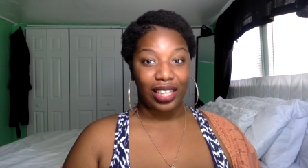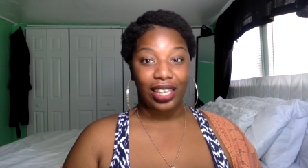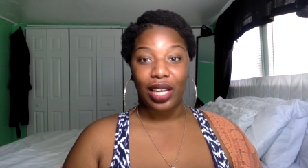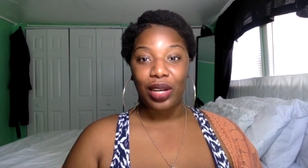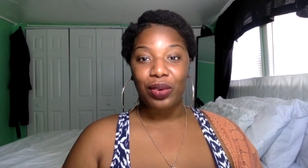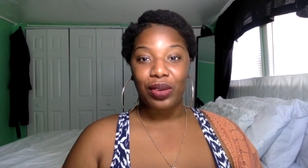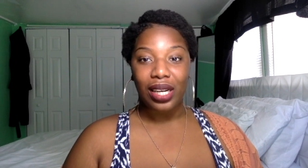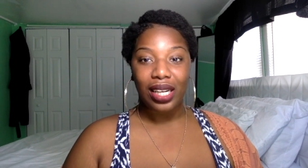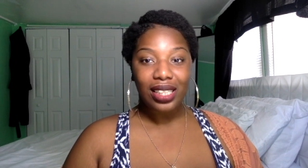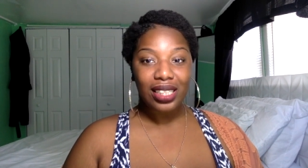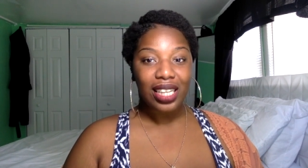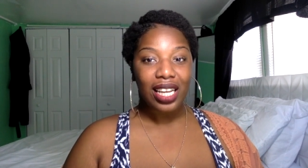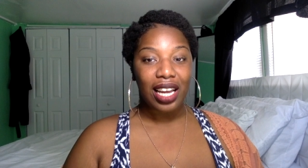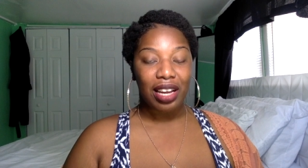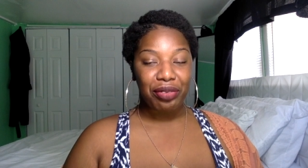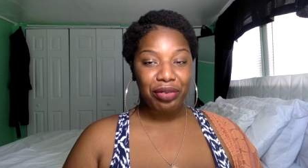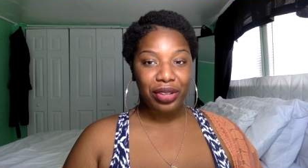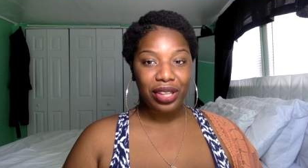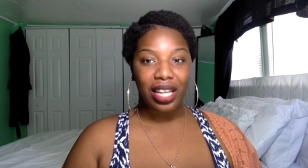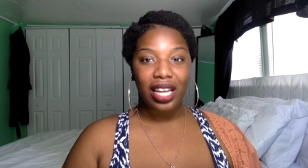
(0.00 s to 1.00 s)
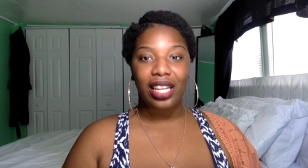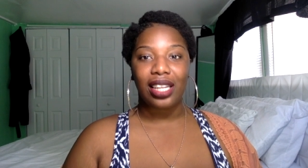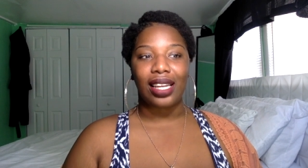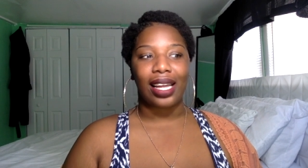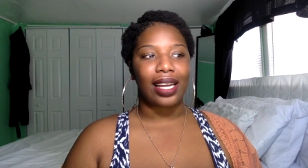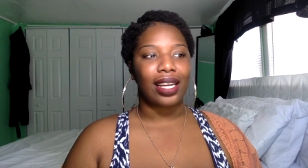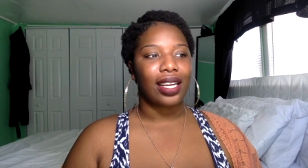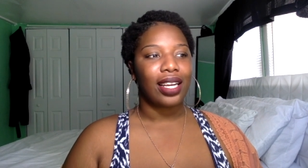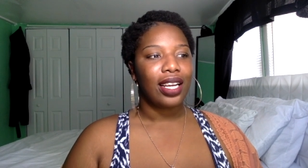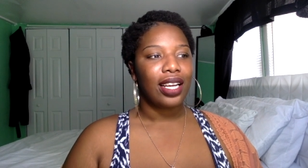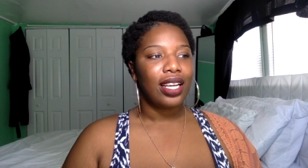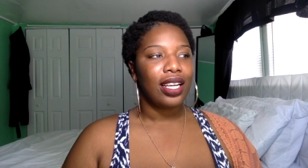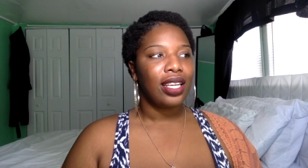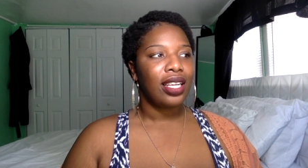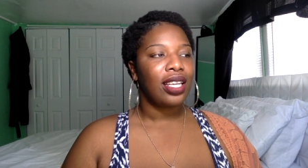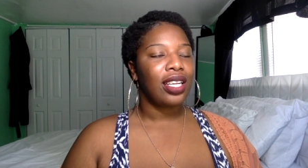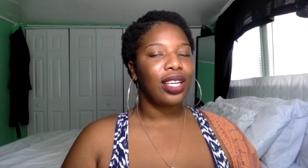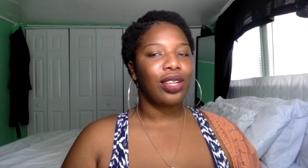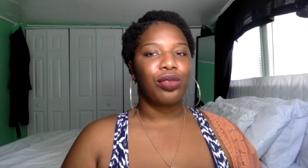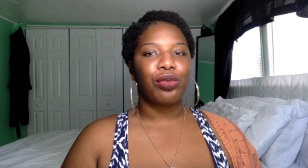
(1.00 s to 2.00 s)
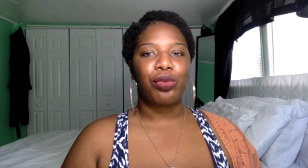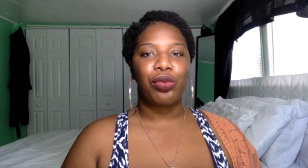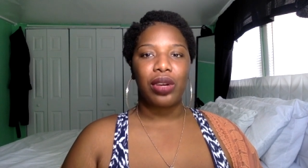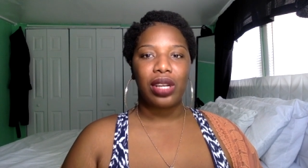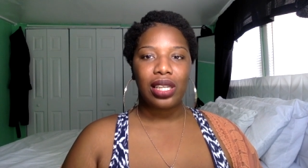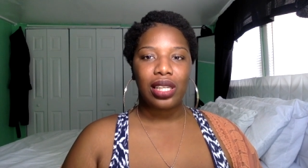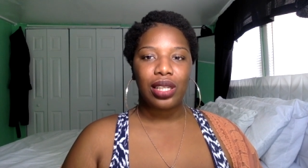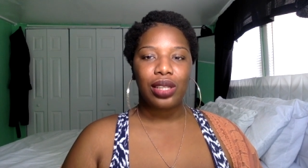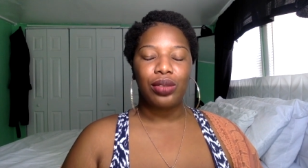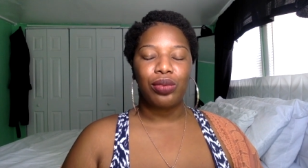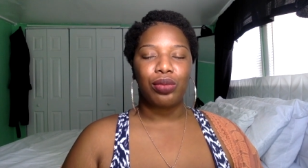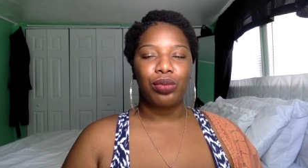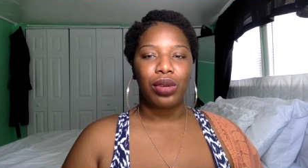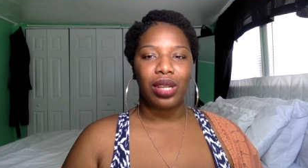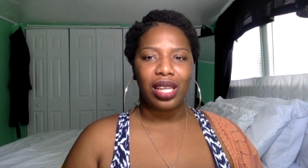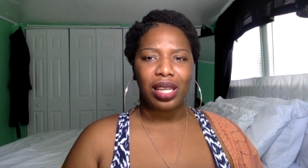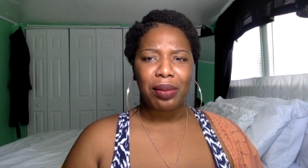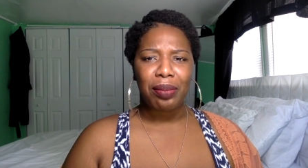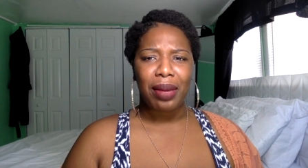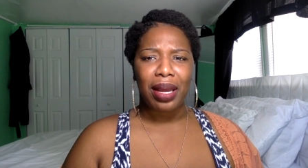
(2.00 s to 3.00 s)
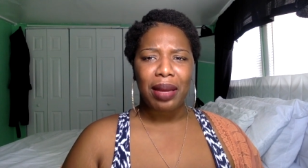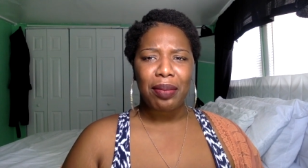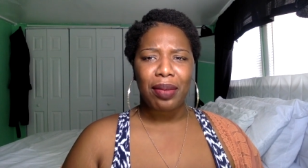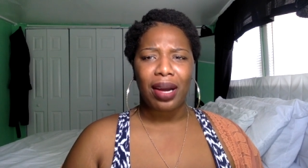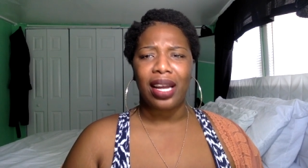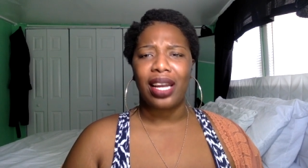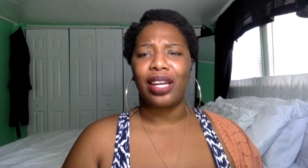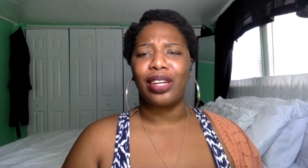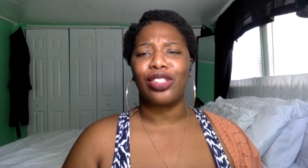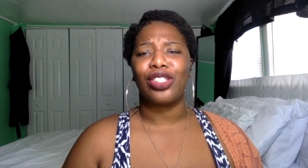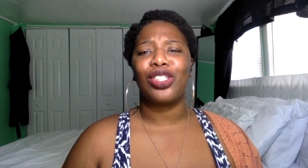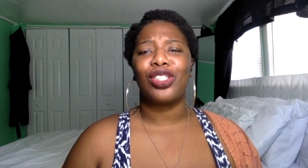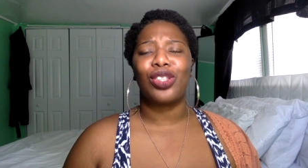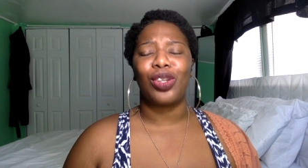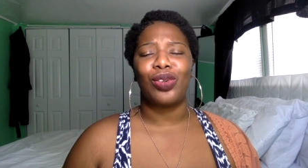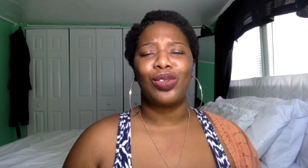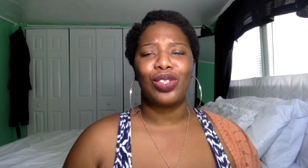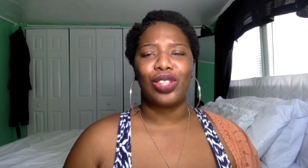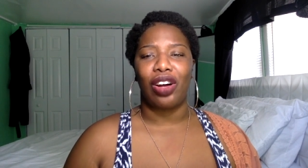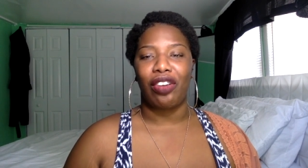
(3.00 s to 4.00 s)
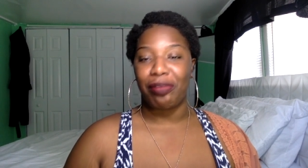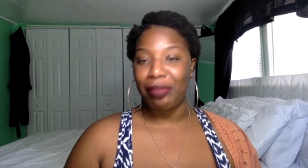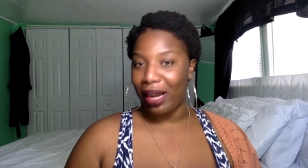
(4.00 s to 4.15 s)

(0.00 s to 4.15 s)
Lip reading: Like when I say everything, like it really, really made my hair so soft.